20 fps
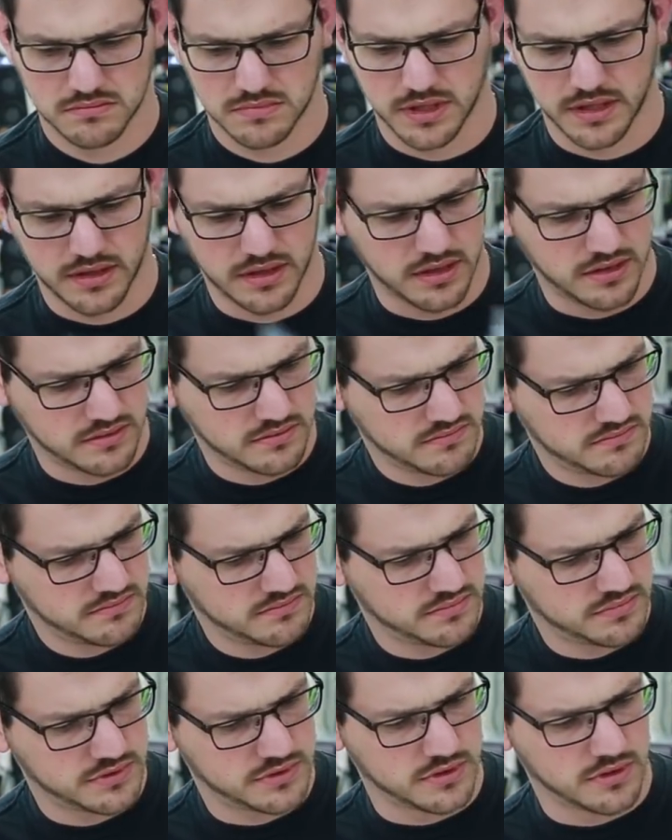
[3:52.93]
in there,
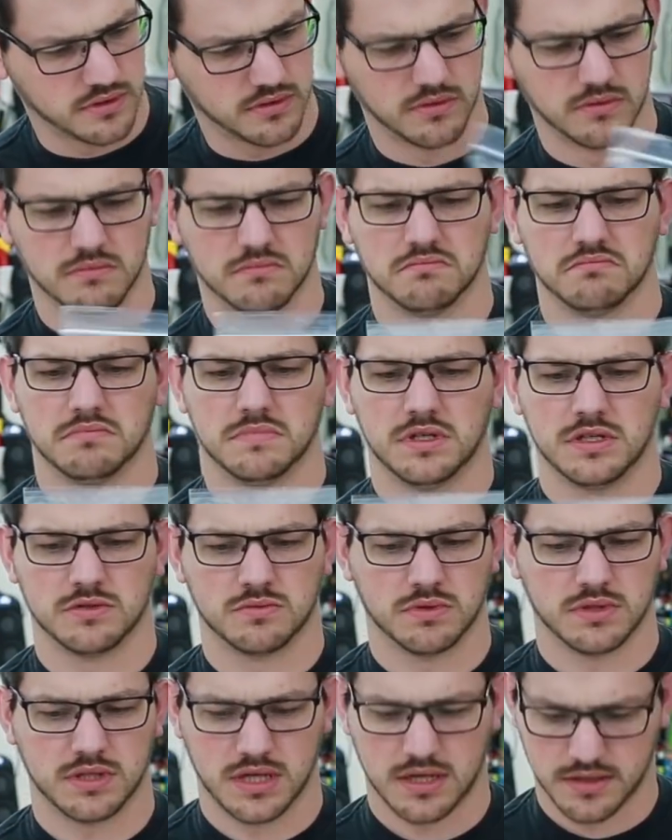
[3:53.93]
so it
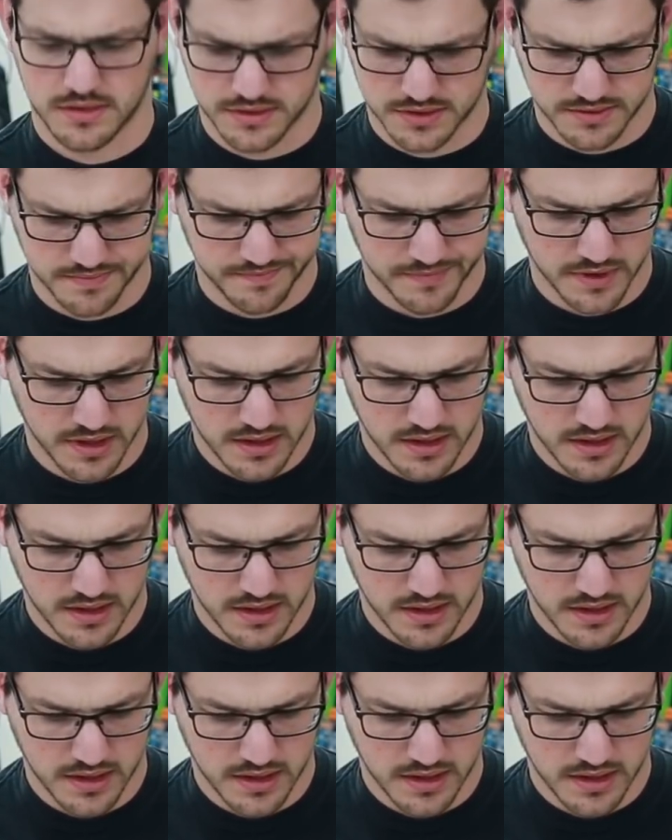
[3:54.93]
is what that is.